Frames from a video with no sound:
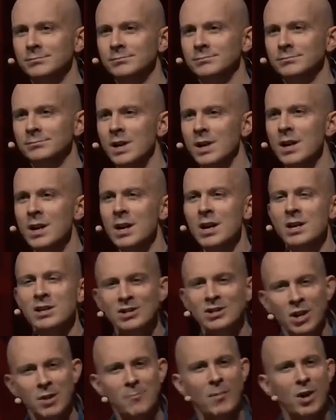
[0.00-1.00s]
you've walked
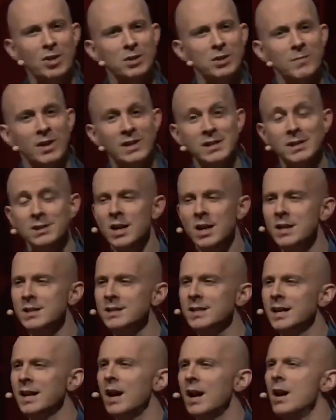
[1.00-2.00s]
around enough, you could
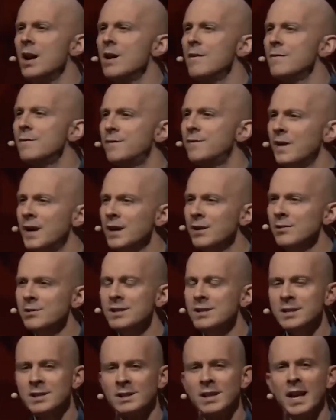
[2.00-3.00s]
still use your
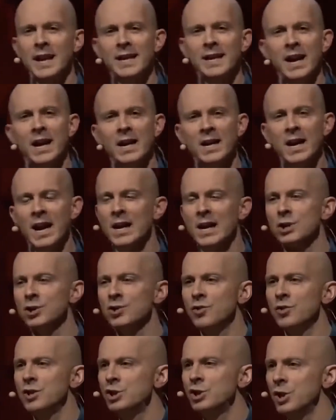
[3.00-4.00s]
body to speak to
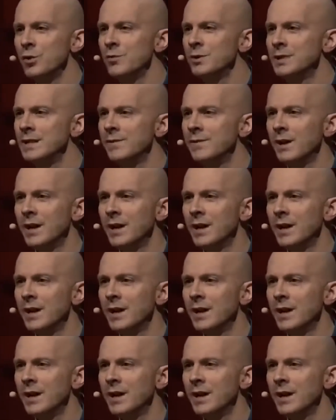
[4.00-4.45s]
your audience.